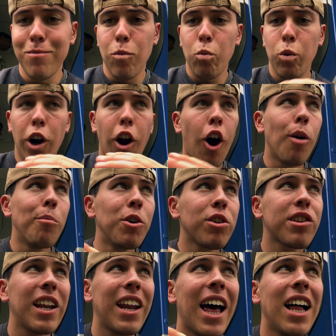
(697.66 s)
We're almost
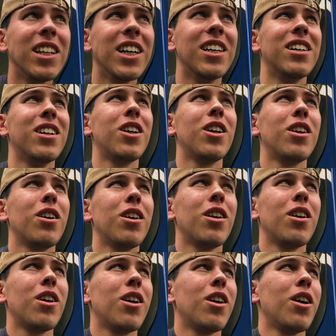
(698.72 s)
at Ella.
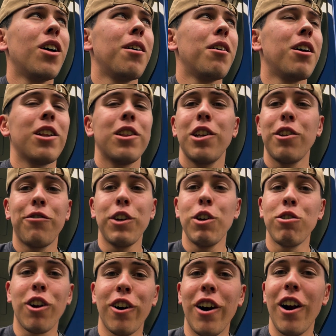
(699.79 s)
These
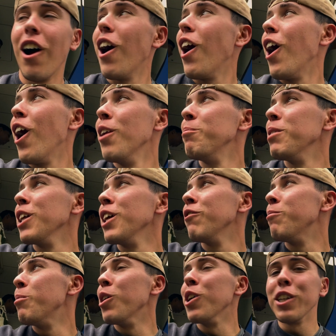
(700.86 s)
views are
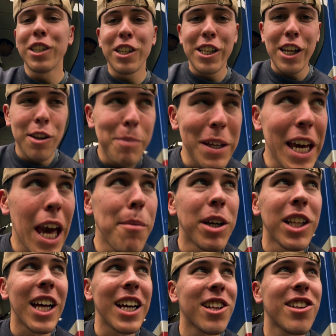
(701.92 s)
unbelievable, and just being able to
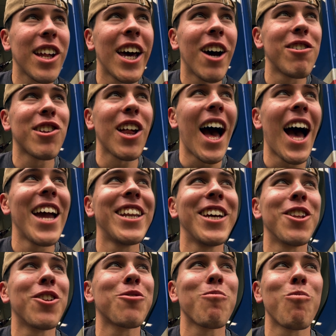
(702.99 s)
like sit outside
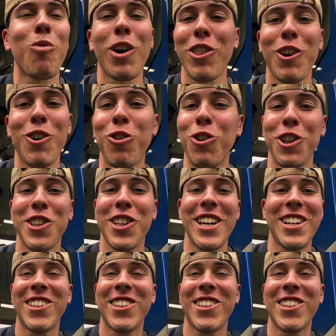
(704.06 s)
is one of the coolest things